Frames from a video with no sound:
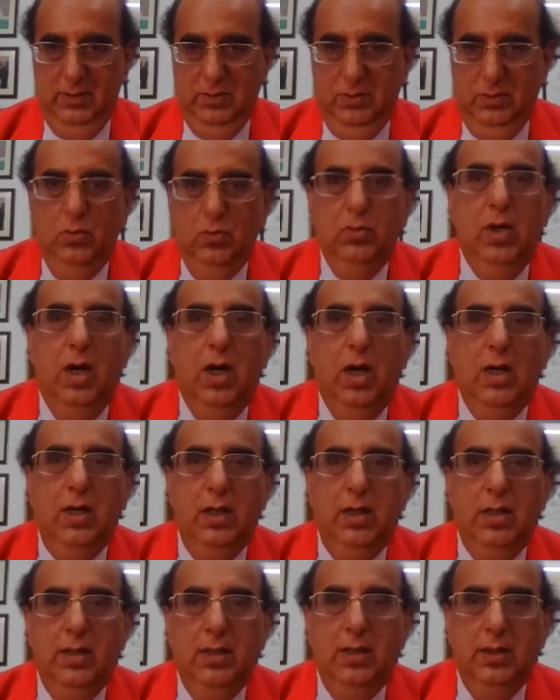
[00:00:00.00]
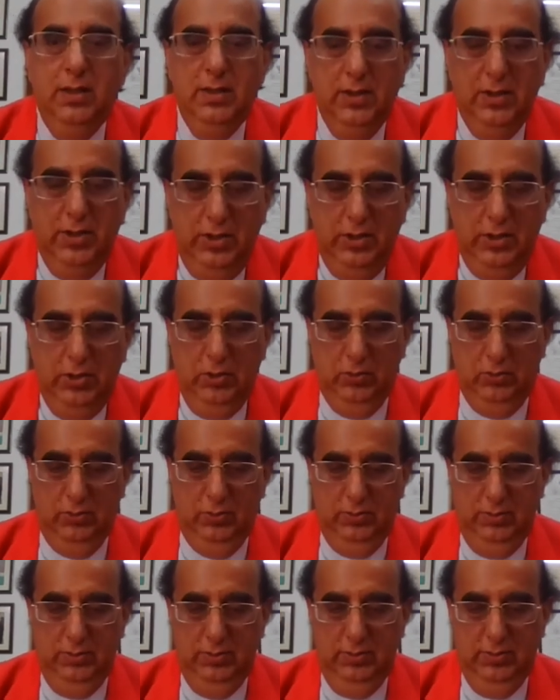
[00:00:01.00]
You are a hero.
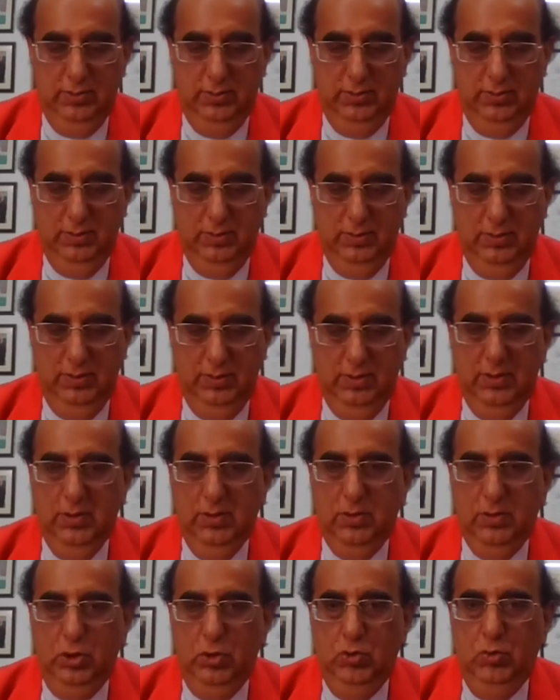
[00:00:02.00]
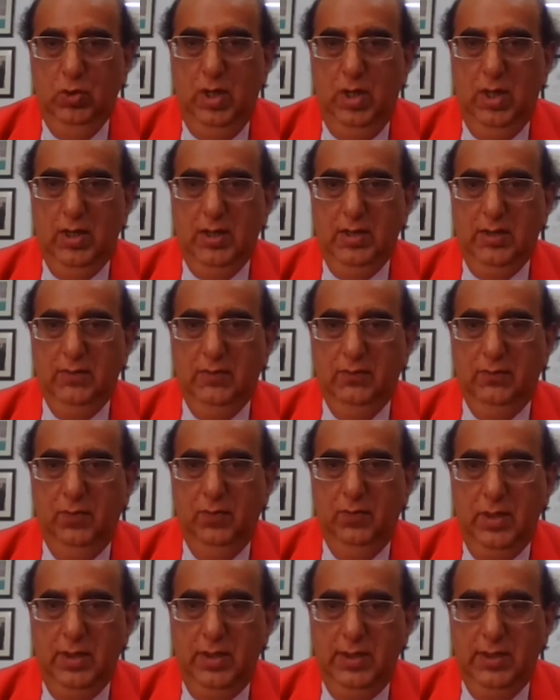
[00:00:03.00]
You are a
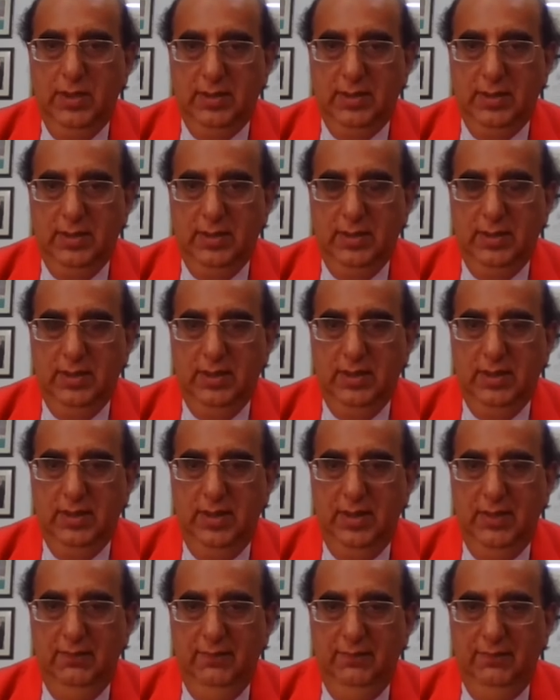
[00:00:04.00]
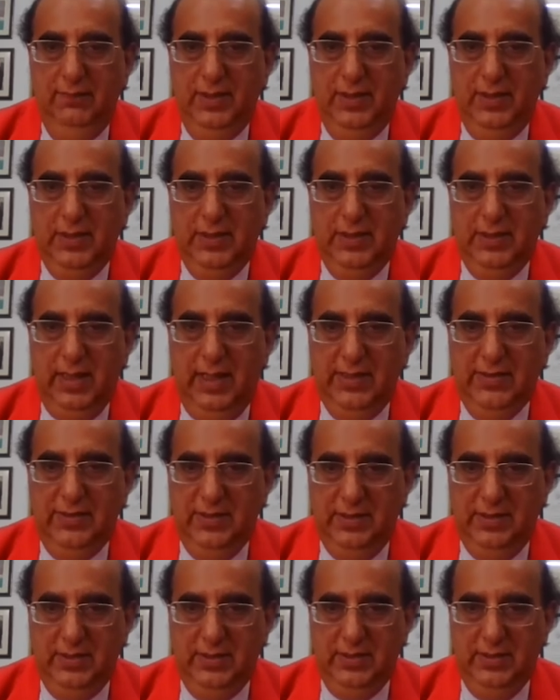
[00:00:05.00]
warrior in every
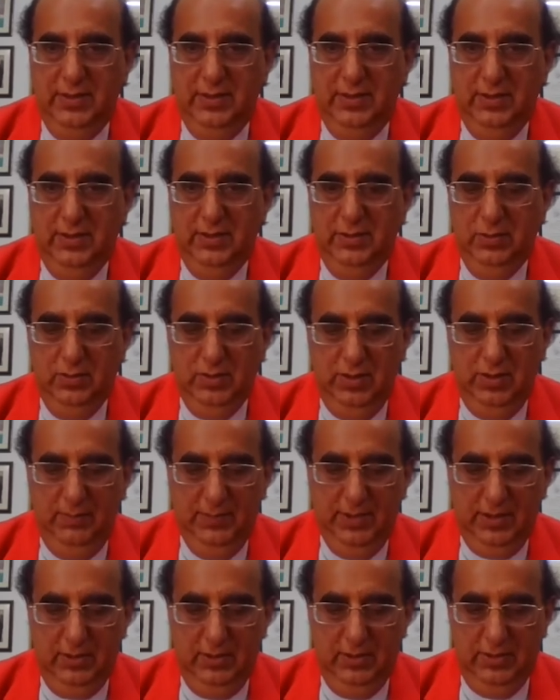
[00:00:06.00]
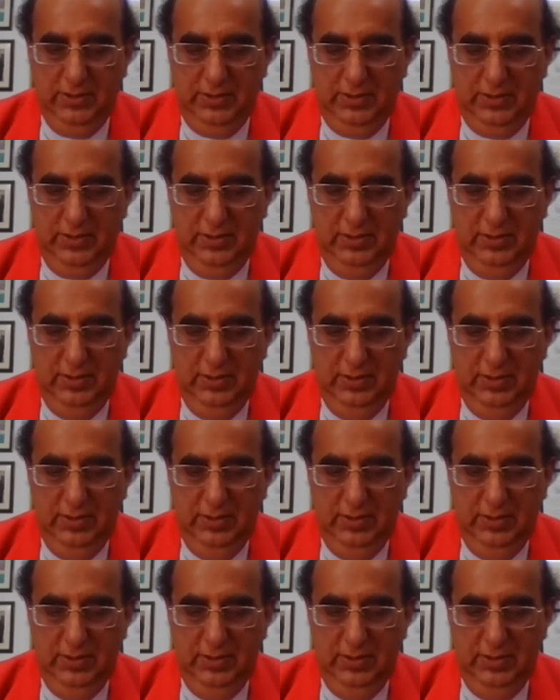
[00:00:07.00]
crisis you come across.